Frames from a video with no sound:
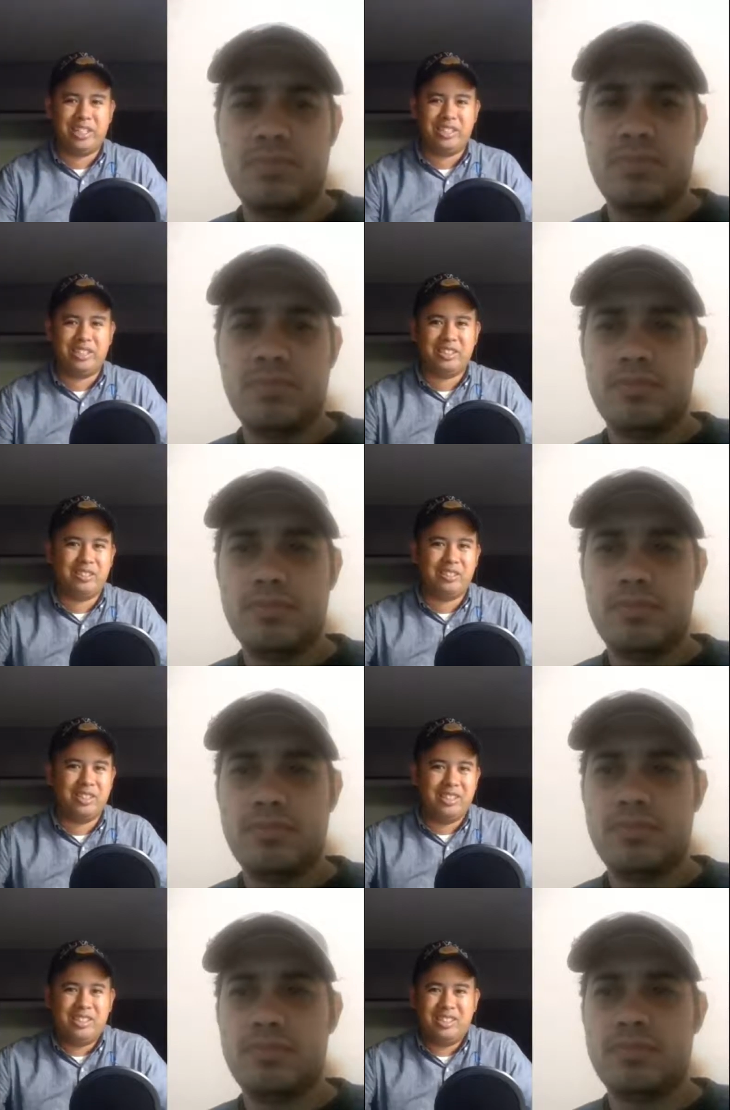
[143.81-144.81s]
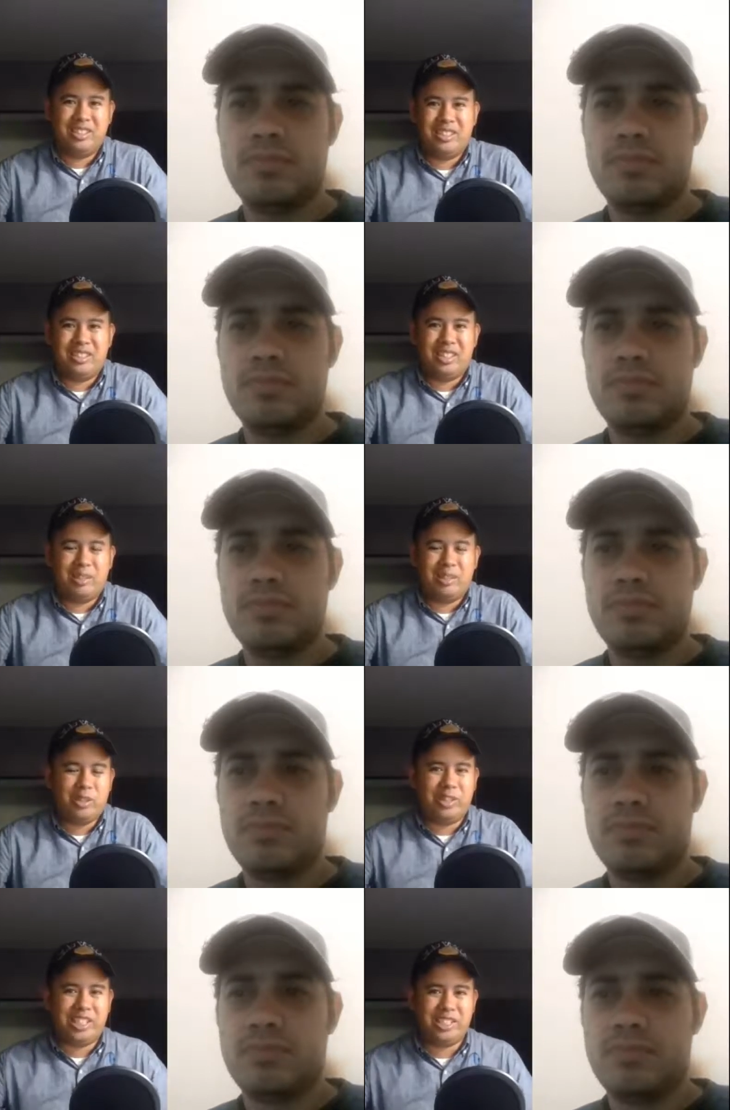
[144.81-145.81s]
Speaker 1: lengths. So
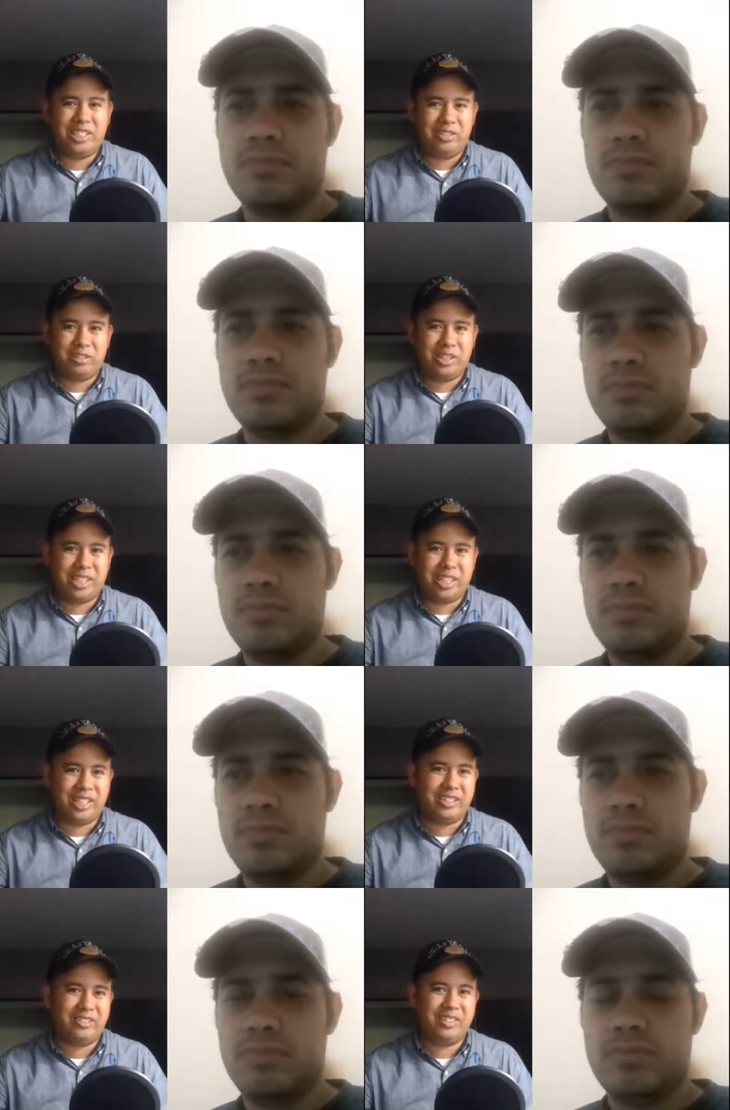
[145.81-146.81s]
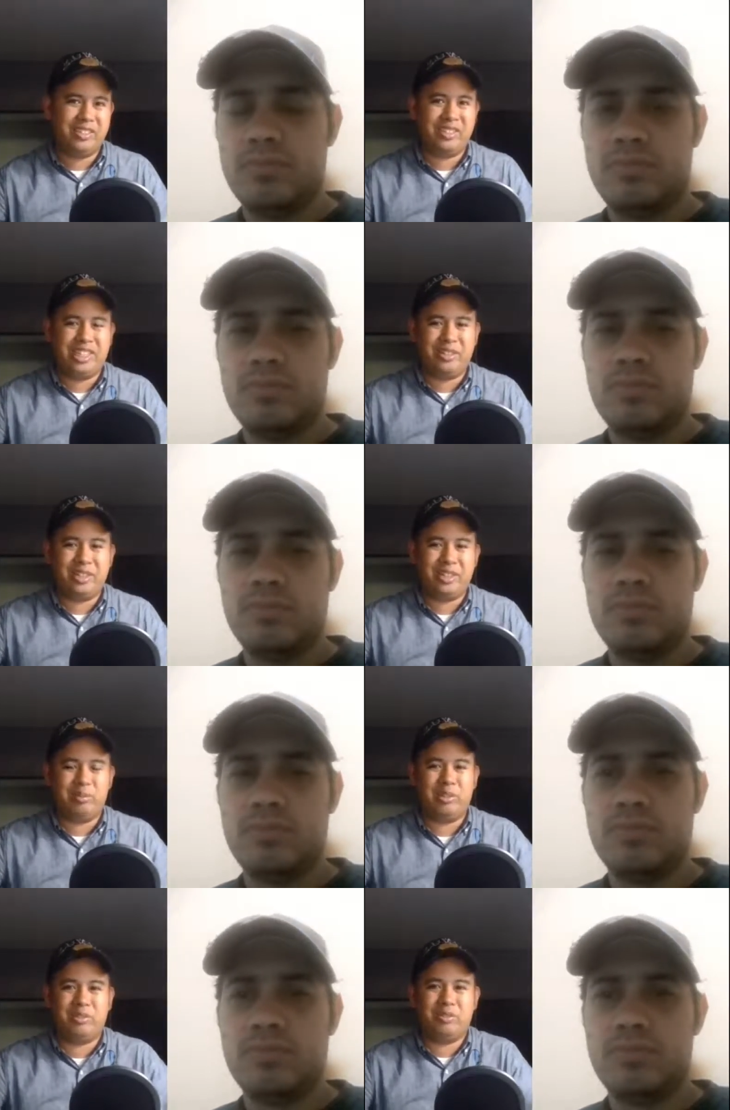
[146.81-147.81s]
I'm sure he's still learning and he could
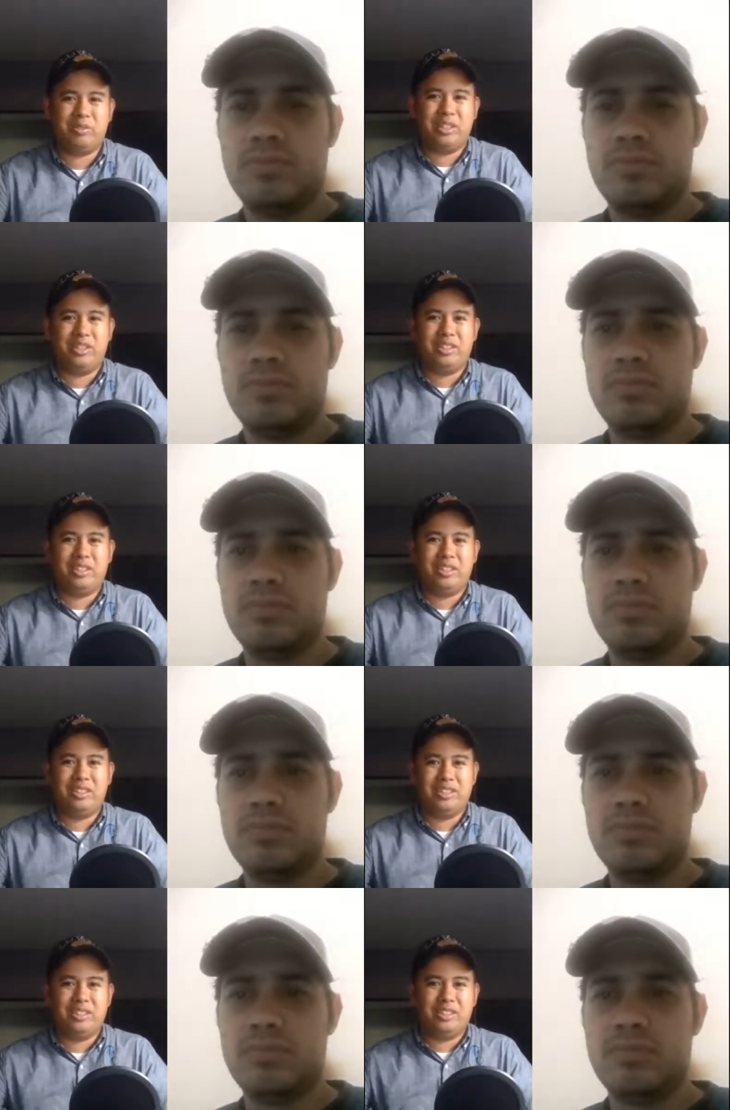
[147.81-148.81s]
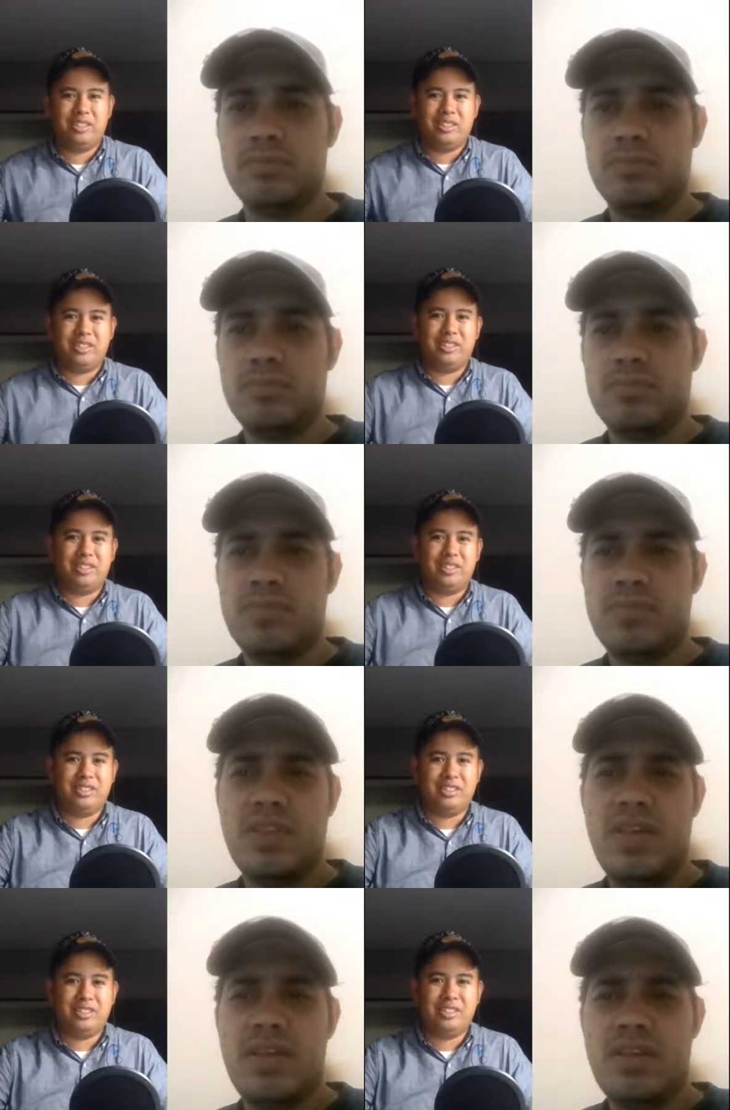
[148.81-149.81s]
improve.
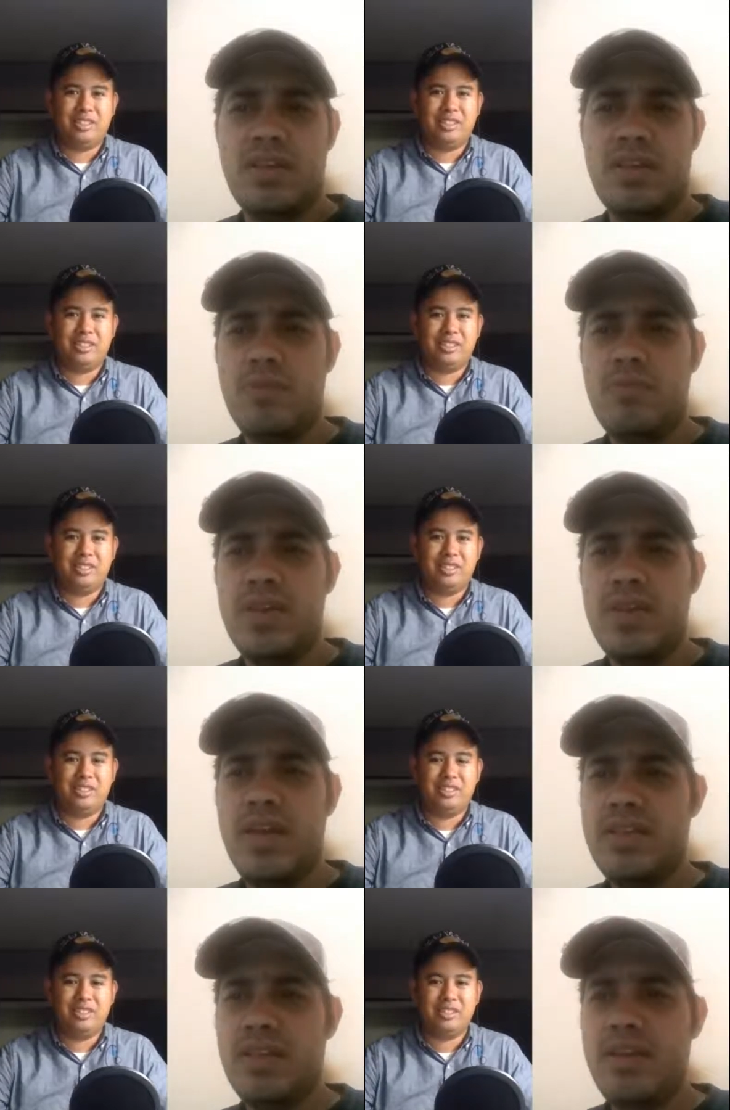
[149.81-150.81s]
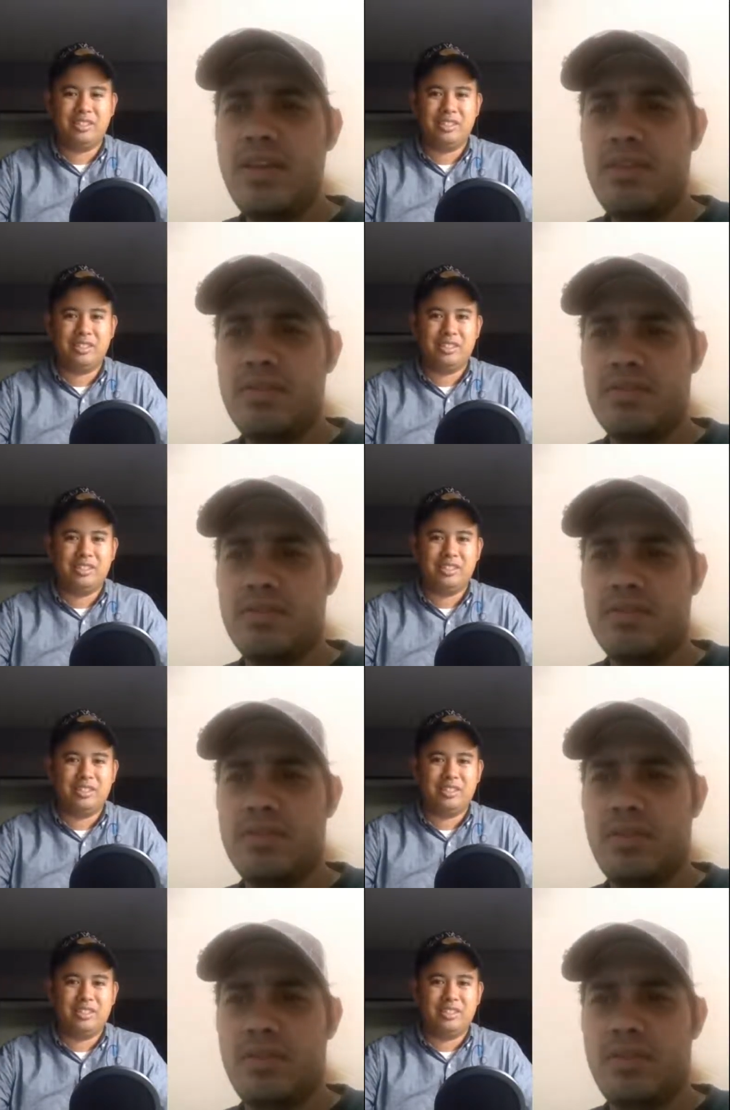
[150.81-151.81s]
Speaker 2: Yeah, he won by eight lengths
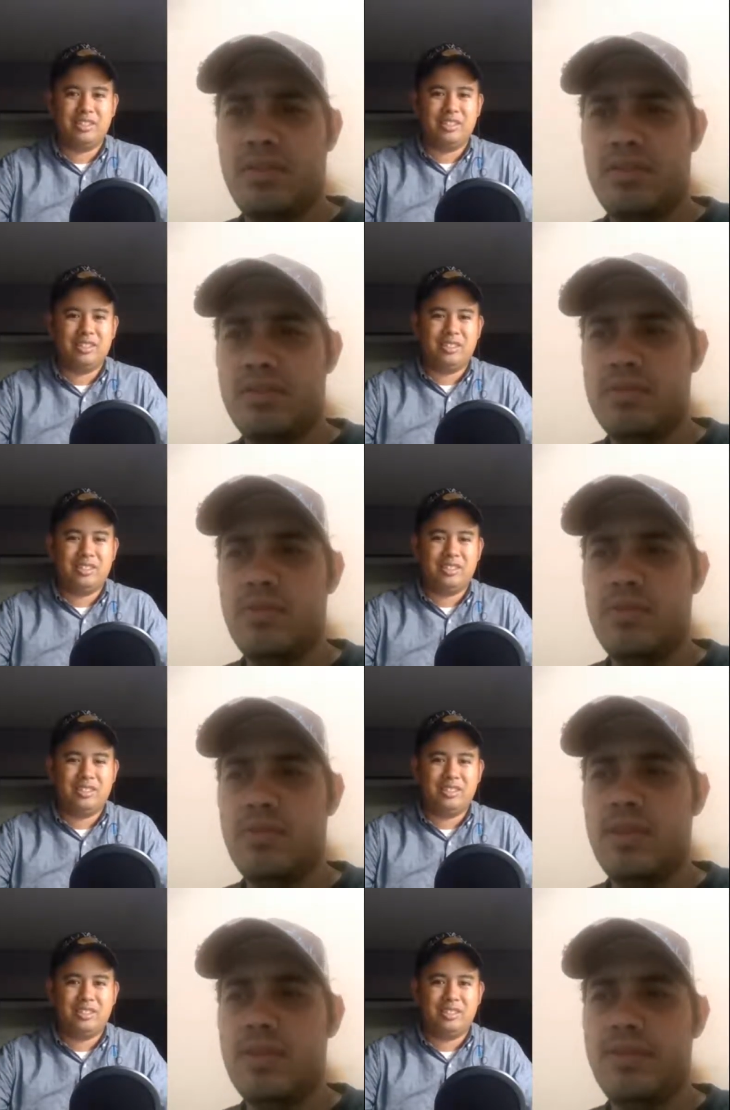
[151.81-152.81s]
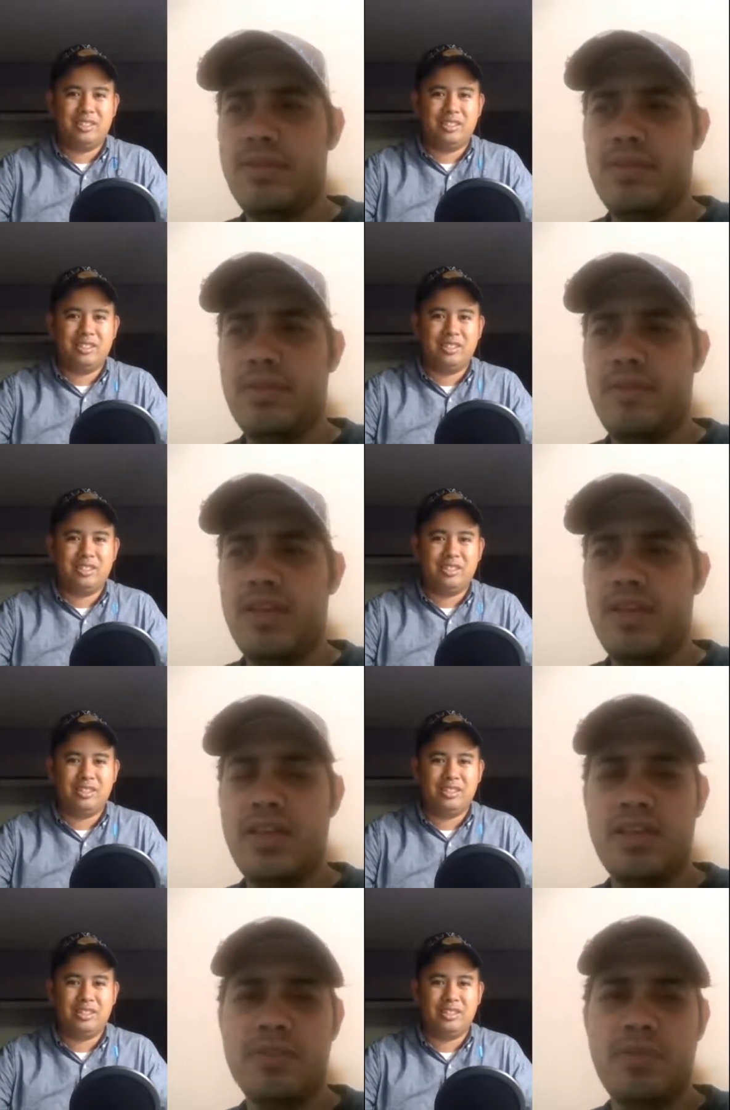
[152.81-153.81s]
and showing a
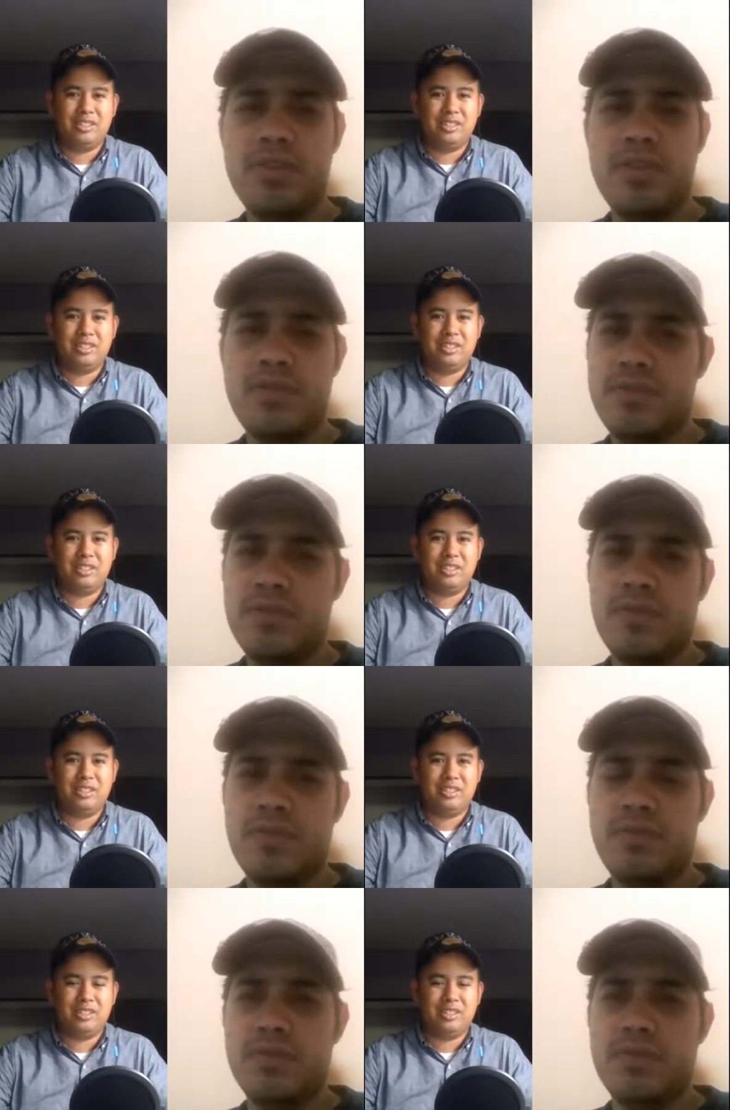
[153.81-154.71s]
very explosive turn on